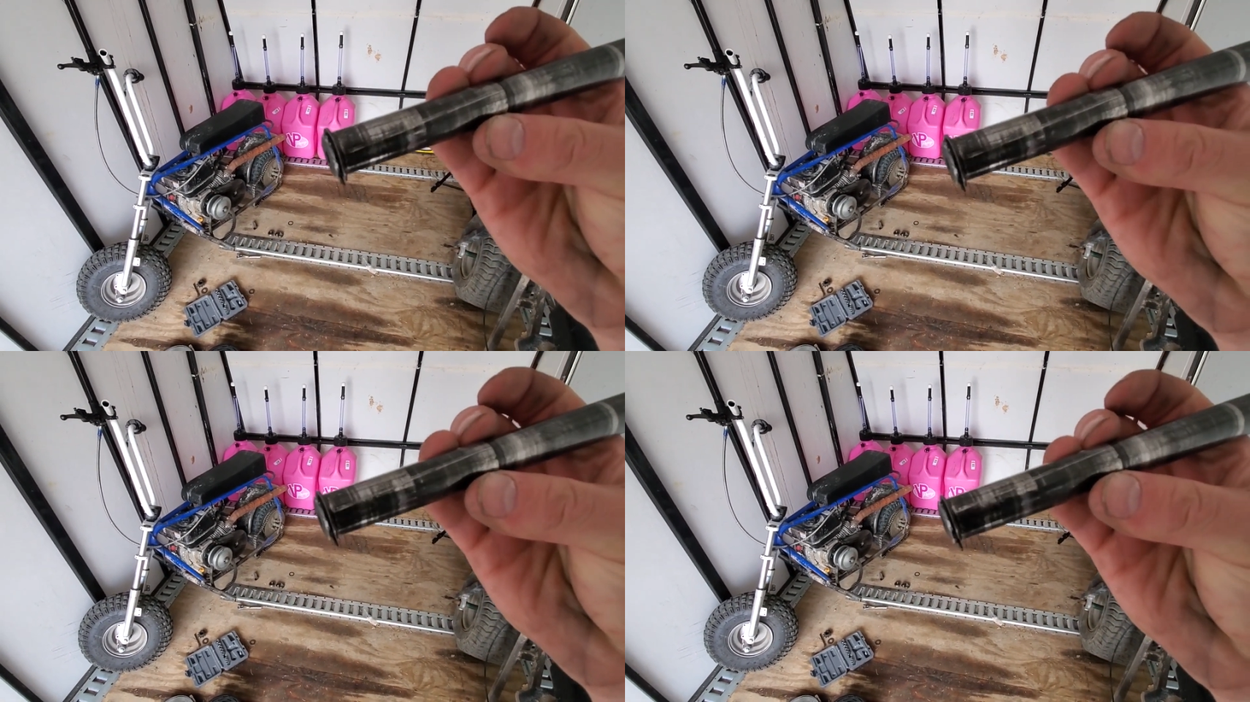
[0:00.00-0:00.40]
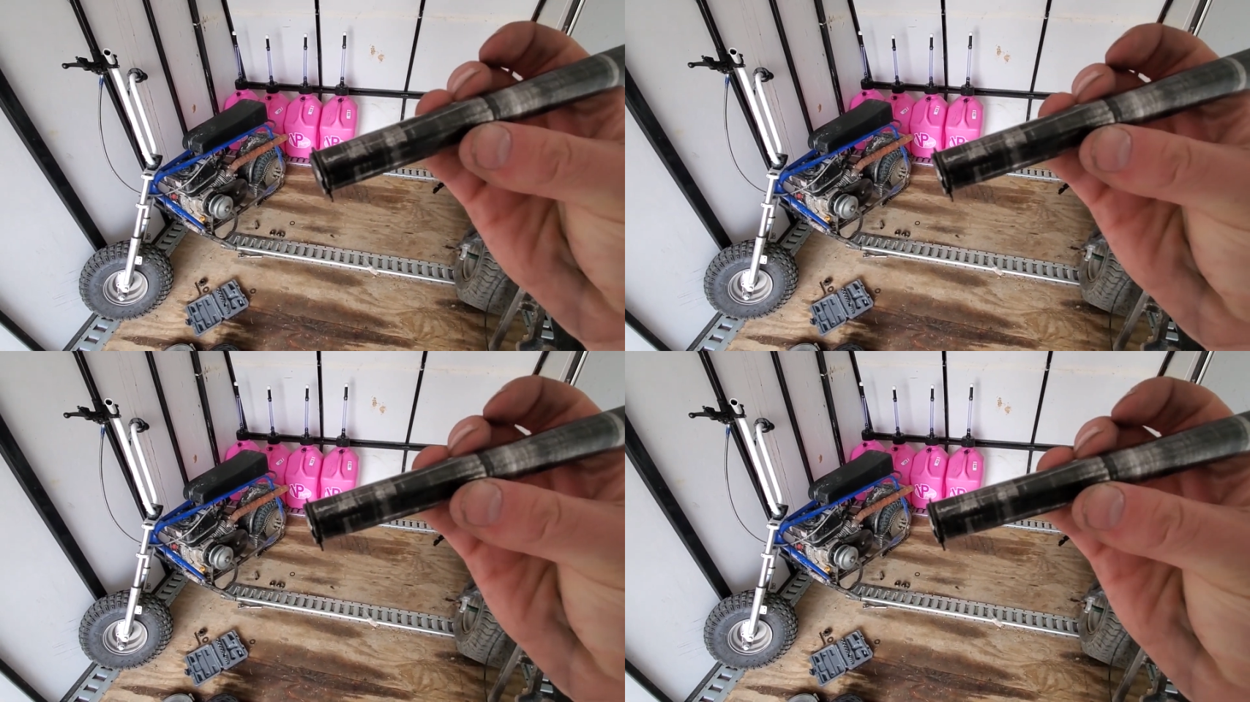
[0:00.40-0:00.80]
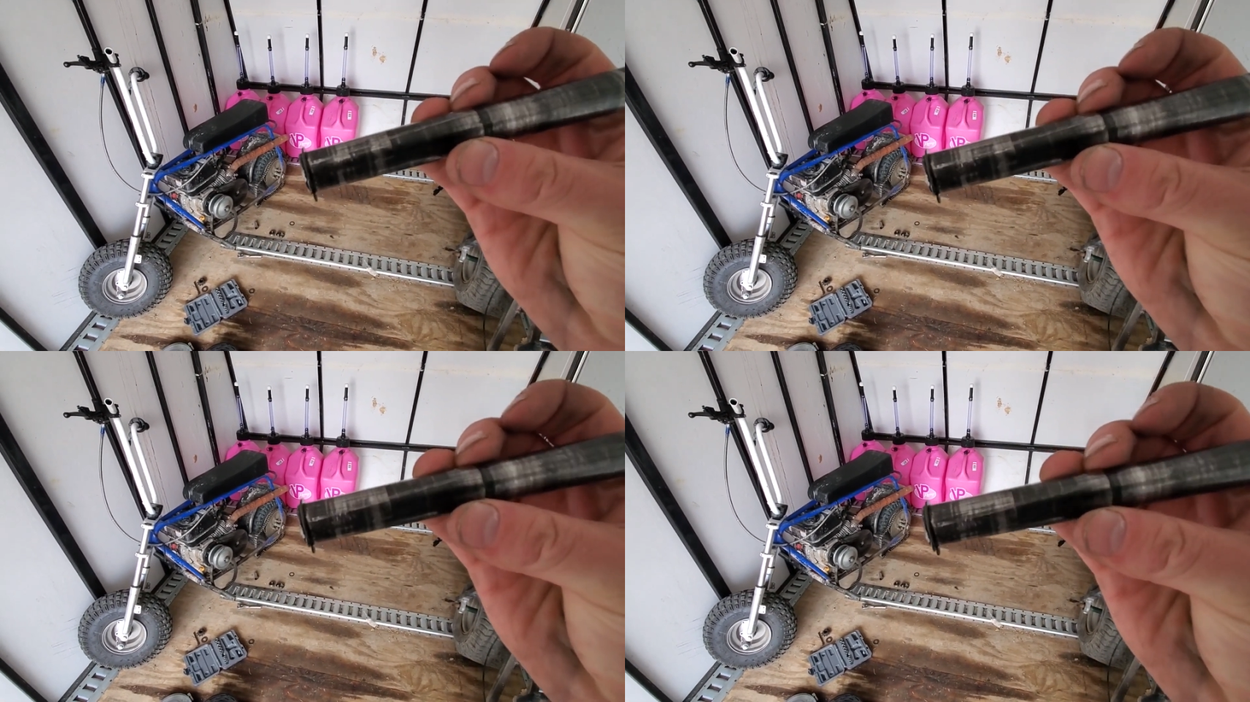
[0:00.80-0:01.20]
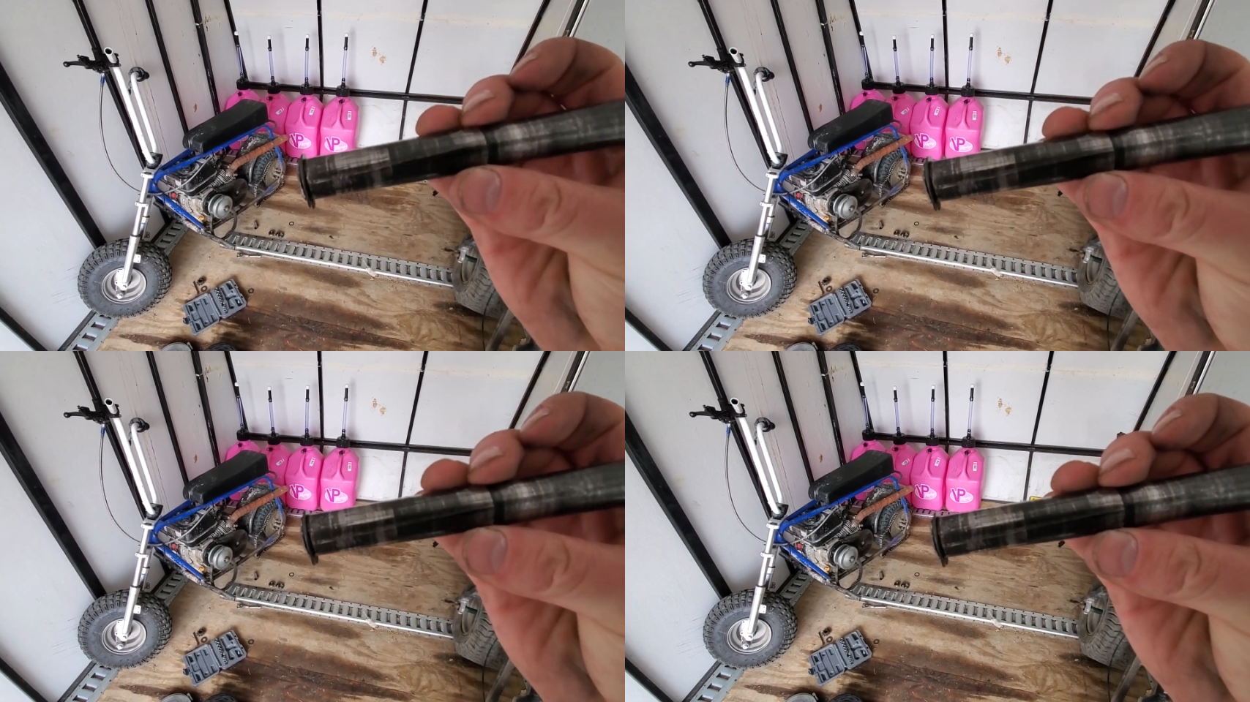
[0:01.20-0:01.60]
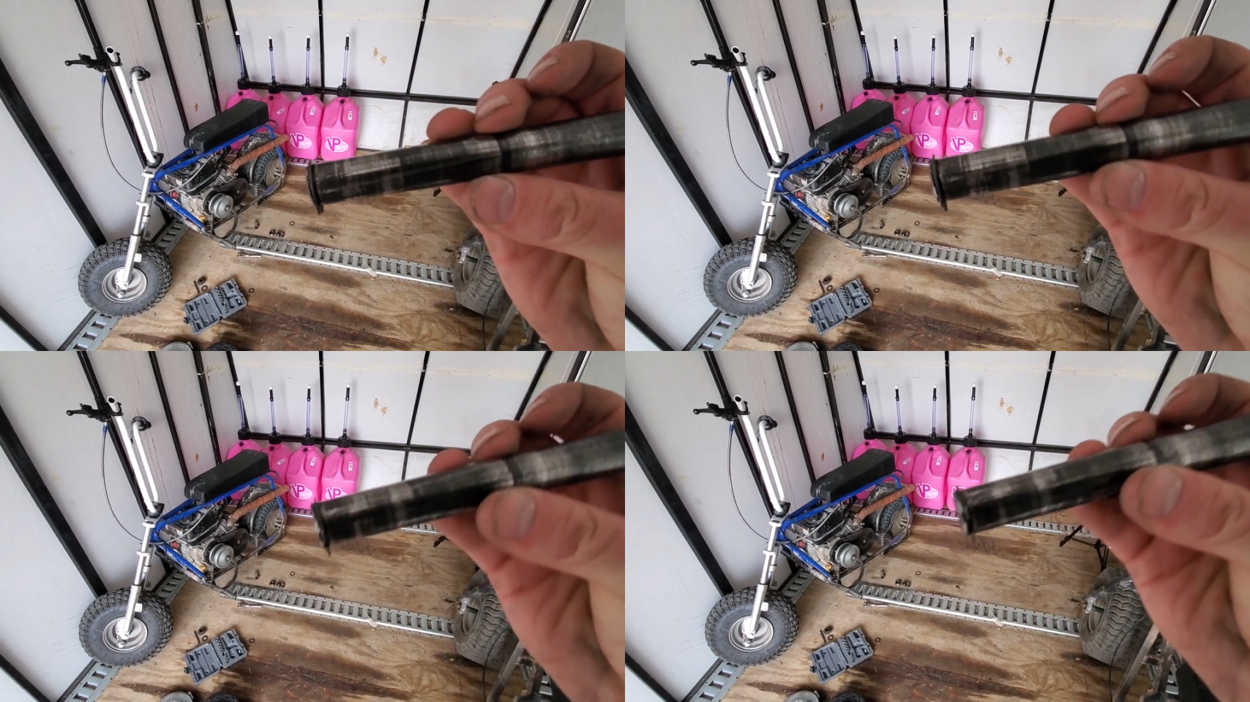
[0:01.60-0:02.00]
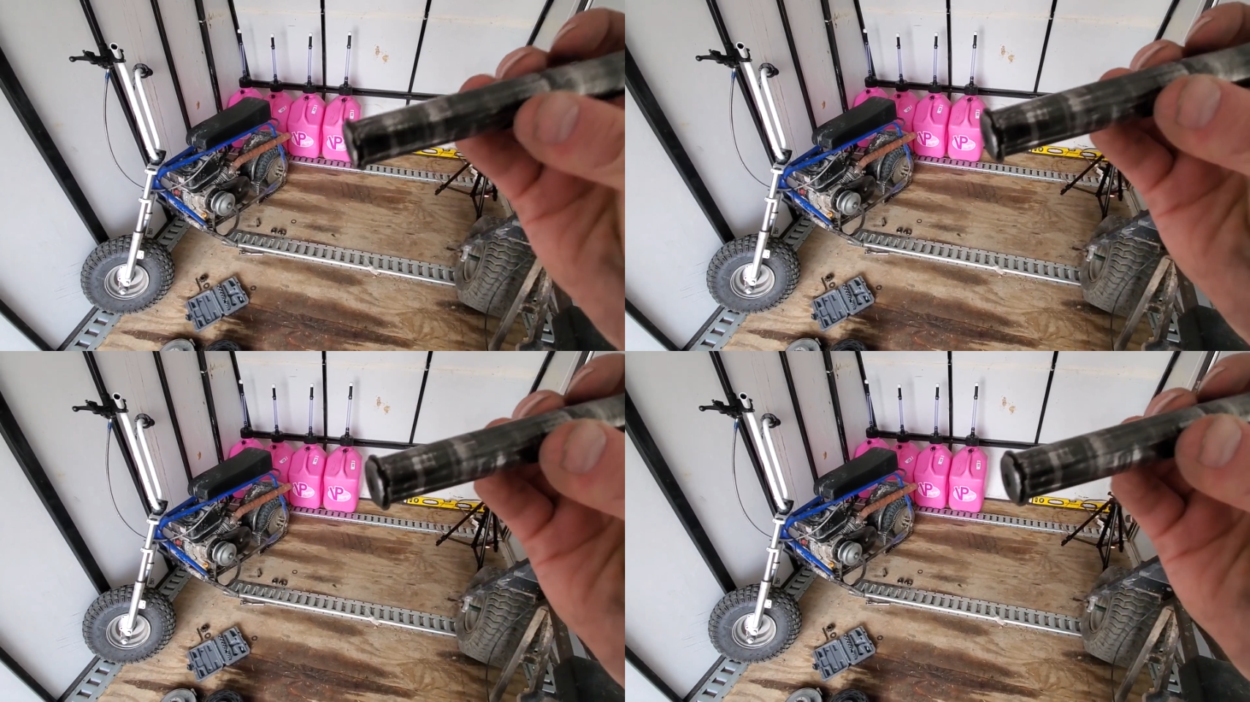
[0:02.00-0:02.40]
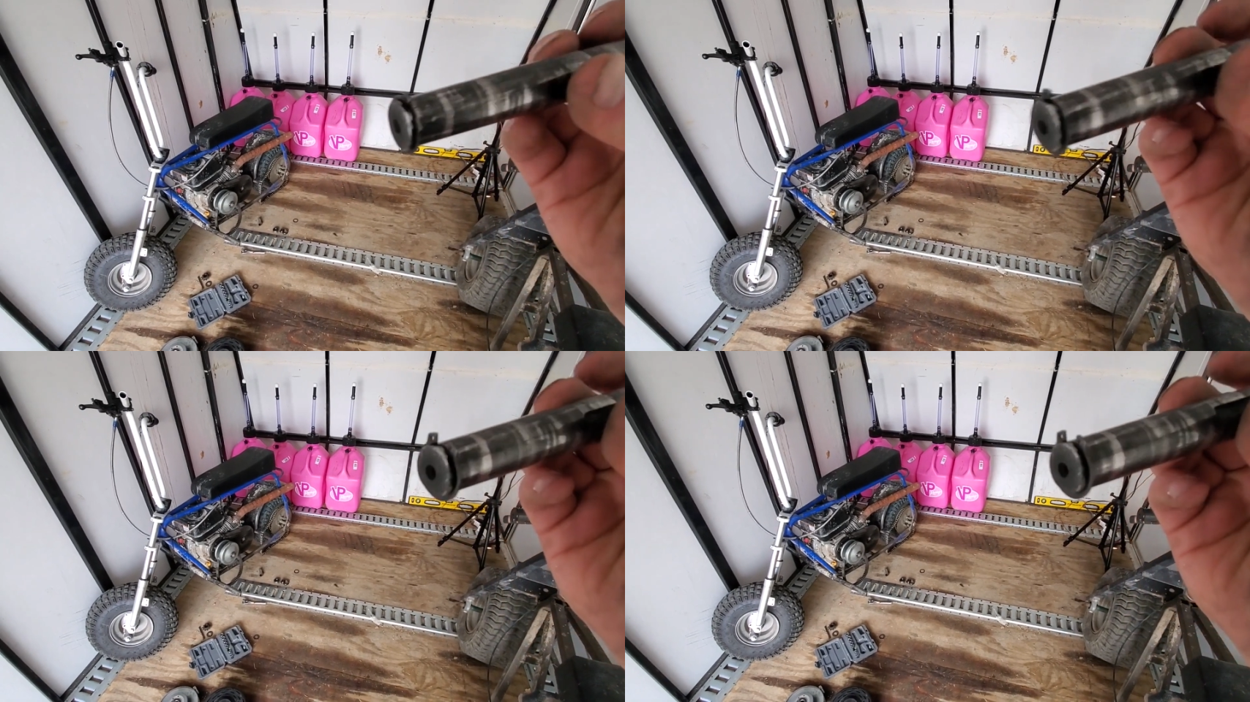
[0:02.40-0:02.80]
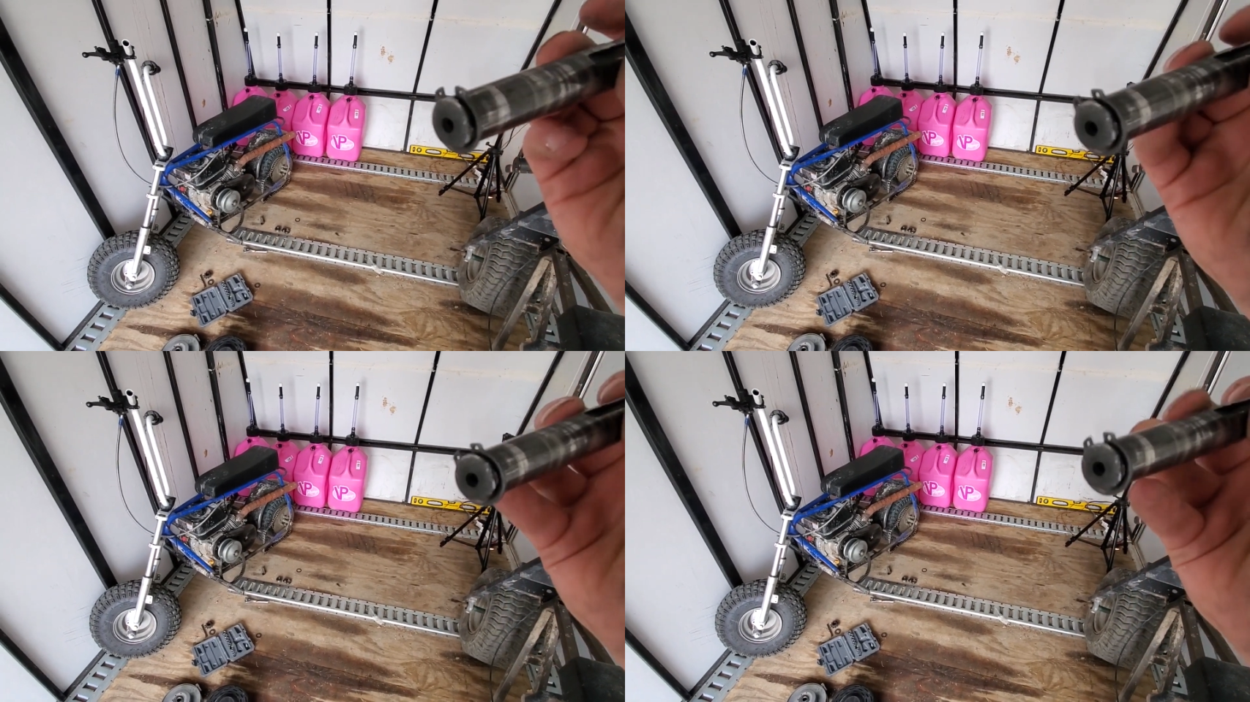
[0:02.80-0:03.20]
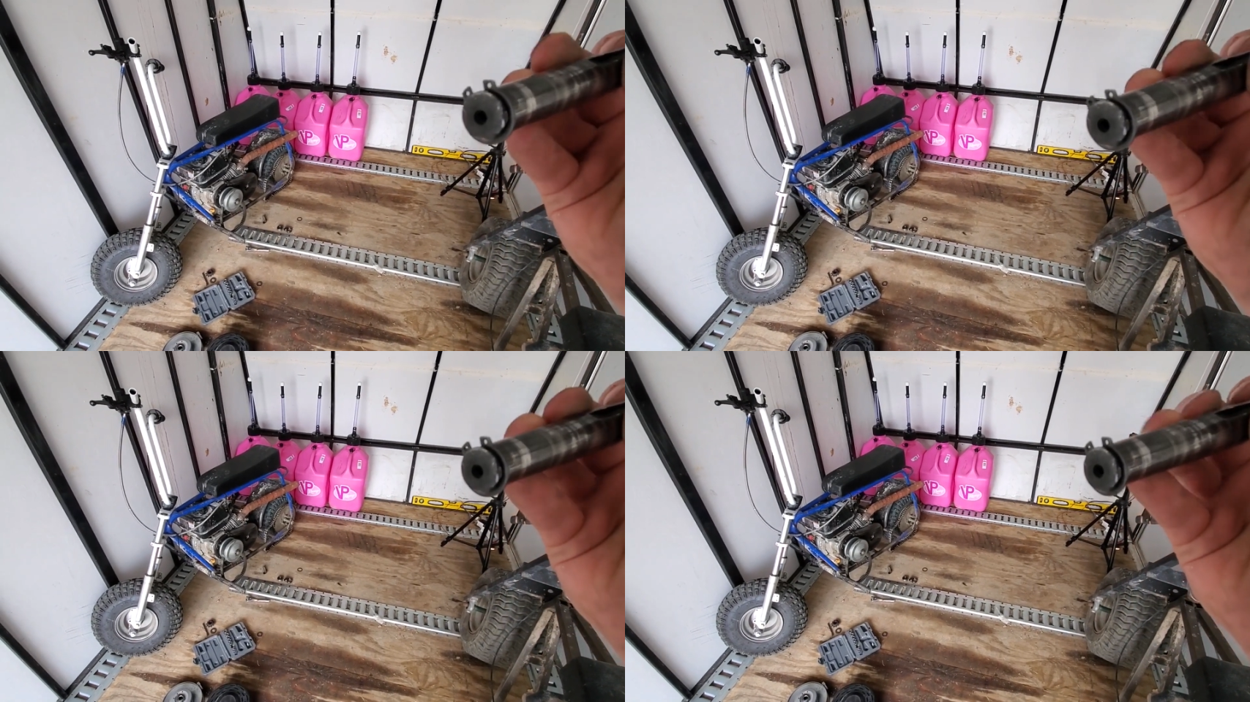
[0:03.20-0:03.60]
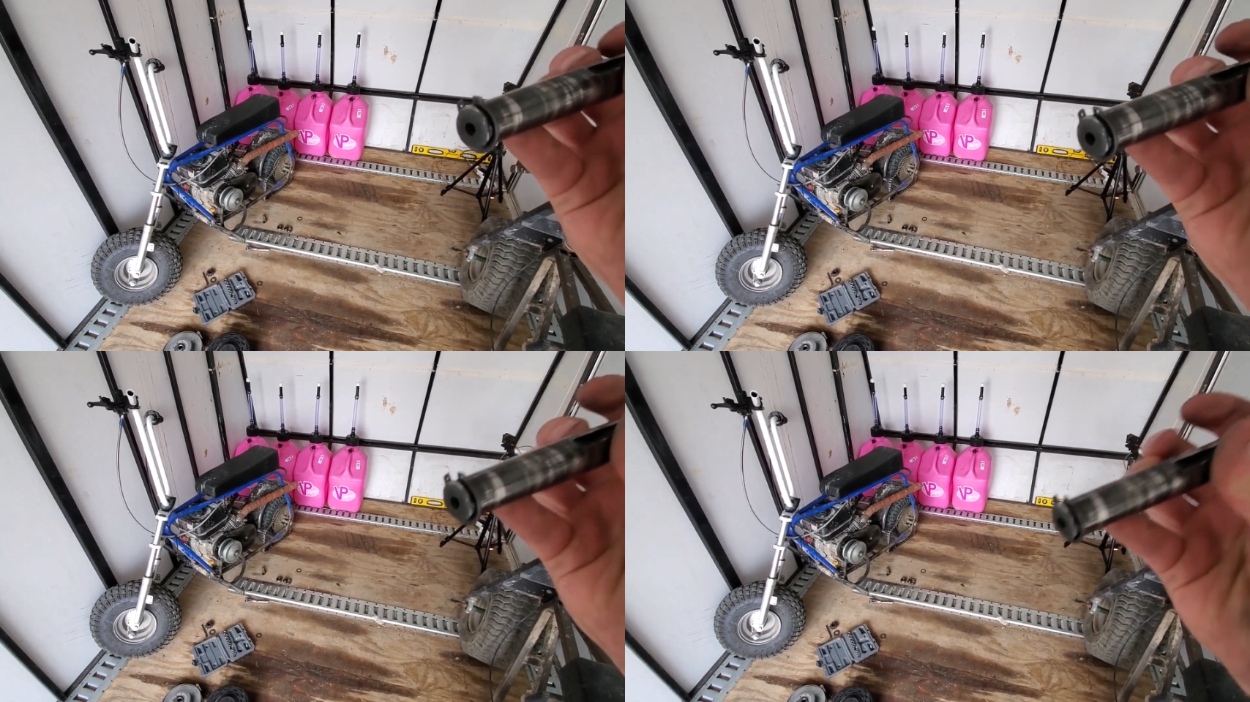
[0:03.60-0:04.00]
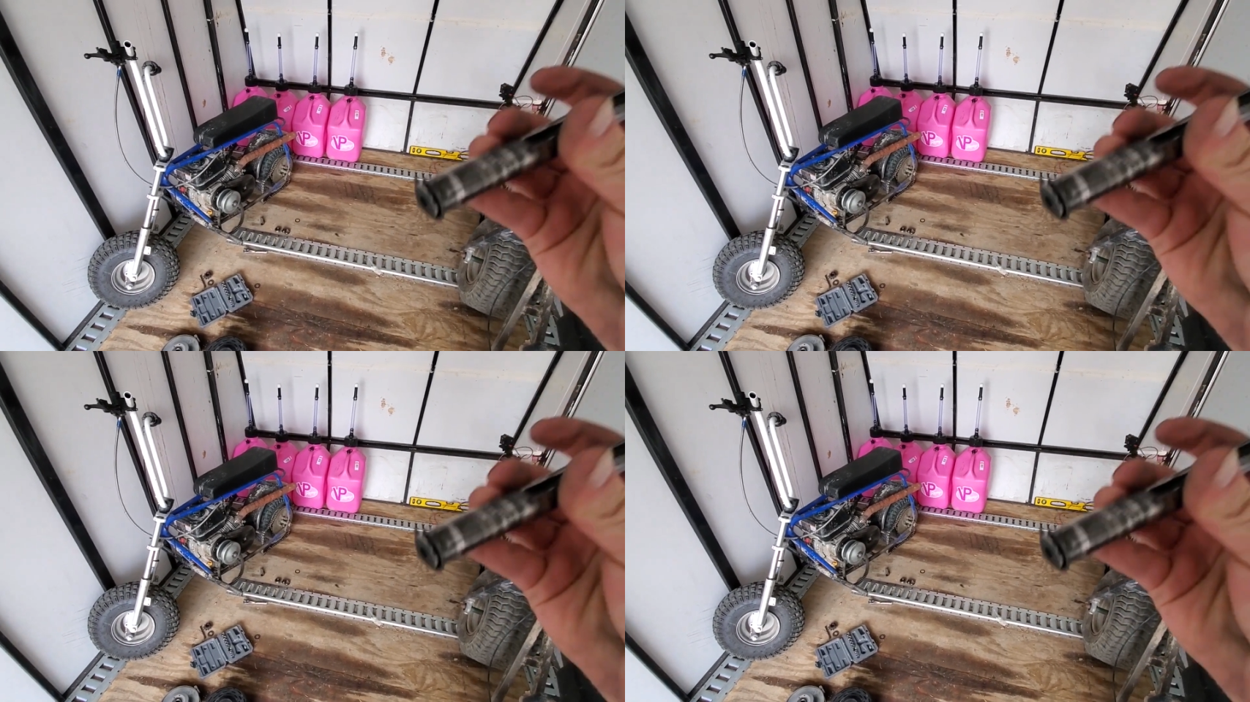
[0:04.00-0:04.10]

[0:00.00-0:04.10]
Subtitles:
No face is visible, so there are no lips to read.